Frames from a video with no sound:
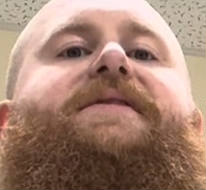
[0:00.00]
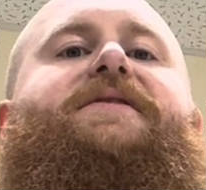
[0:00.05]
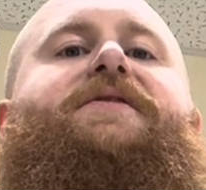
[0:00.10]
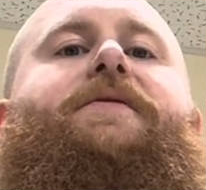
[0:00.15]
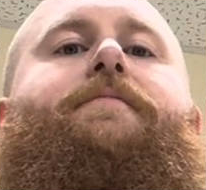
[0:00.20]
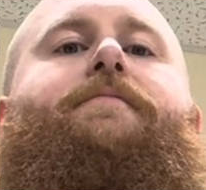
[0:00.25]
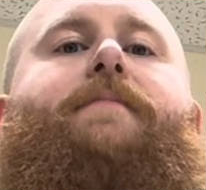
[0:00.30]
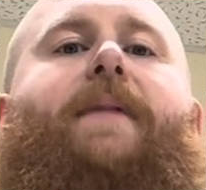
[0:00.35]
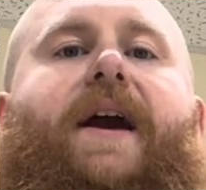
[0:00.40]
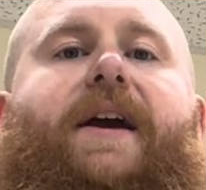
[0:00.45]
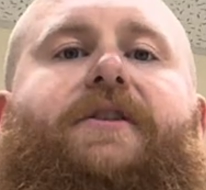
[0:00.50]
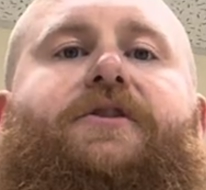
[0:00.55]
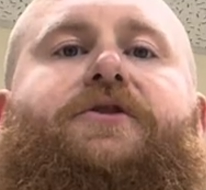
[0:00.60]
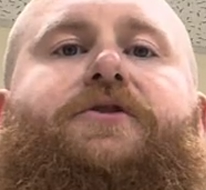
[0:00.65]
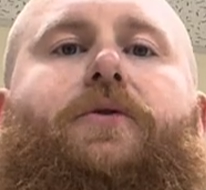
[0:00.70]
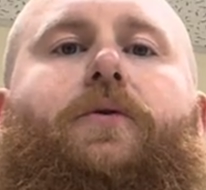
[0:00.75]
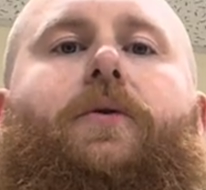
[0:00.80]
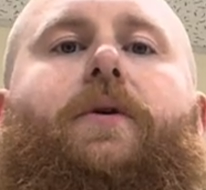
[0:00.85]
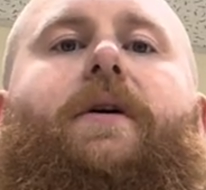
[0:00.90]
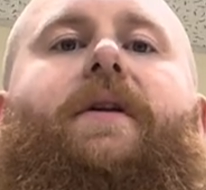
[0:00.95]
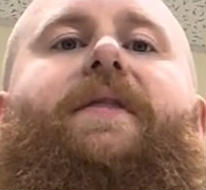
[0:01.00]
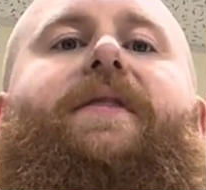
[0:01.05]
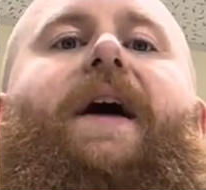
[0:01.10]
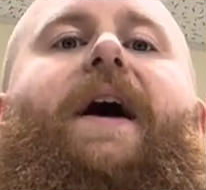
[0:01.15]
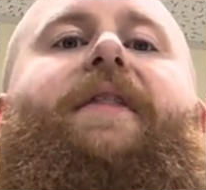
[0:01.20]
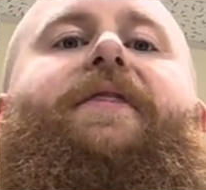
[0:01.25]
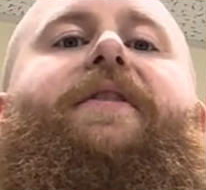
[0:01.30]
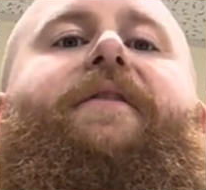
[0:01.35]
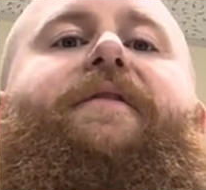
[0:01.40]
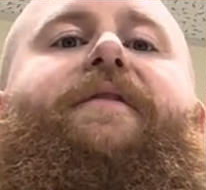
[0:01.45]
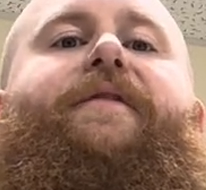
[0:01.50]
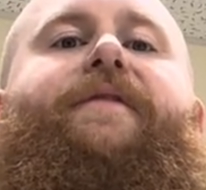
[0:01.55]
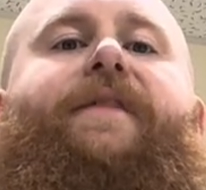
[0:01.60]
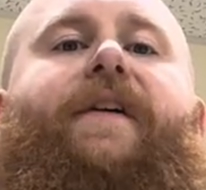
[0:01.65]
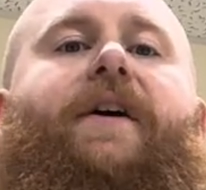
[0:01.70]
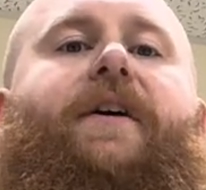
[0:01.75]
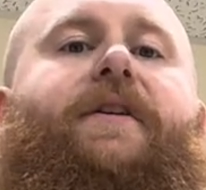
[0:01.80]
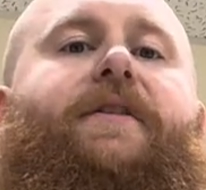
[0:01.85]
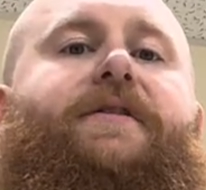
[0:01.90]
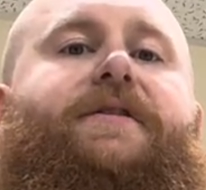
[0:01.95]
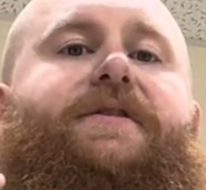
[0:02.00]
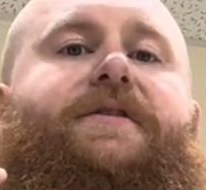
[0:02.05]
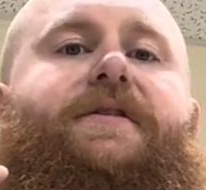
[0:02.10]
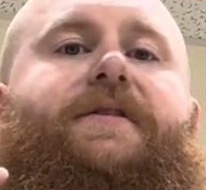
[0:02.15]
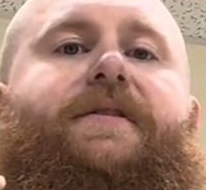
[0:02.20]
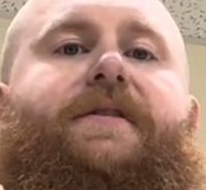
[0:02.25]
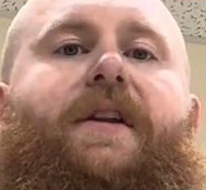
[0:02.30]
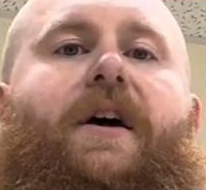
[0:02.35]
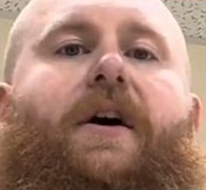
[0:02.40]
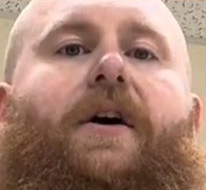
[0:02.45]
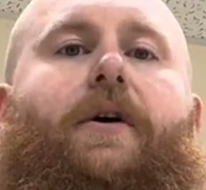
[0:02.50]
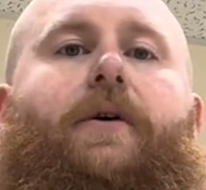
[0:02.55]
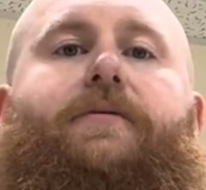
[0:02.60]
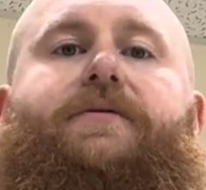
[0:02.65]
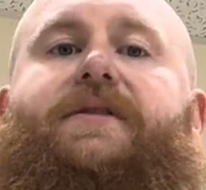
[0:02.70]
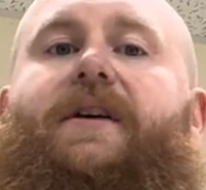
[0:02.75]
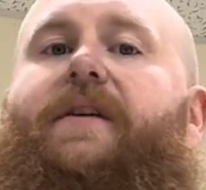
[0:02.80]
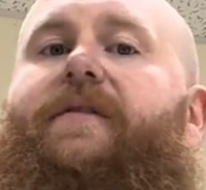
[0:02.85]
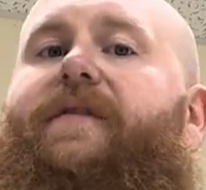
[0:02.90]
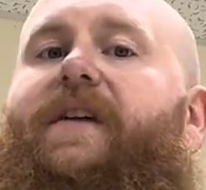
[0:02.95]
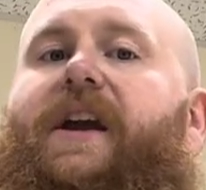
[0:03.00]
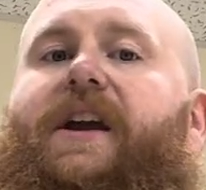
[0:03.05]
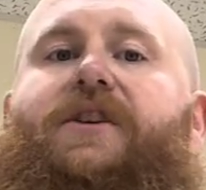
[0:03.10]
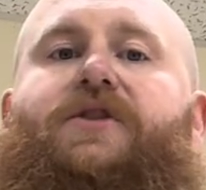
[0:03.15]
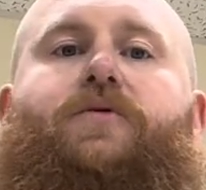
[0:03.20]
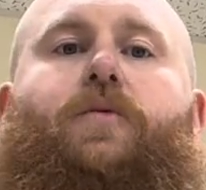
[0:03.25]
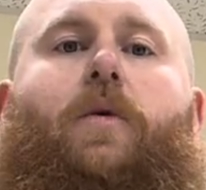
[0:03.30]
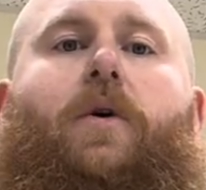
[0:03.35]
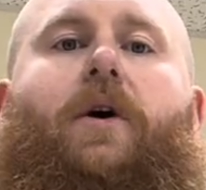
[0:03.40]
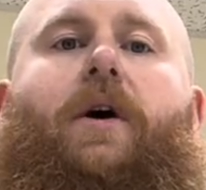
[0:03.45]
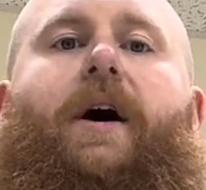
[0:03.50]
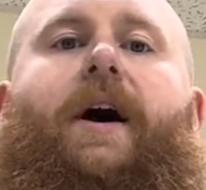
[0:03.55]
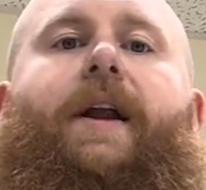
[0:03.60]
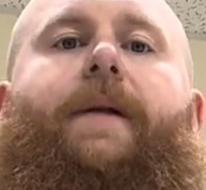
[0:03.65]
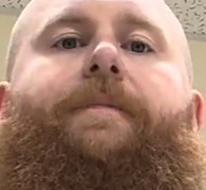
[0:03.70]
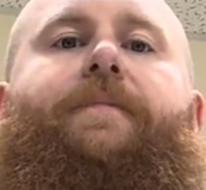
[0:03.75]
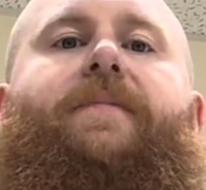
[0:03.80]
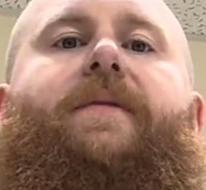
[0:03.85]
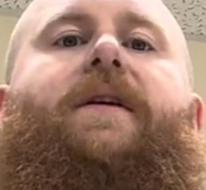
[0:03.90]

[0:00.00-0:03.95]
to make sure that the first note of each one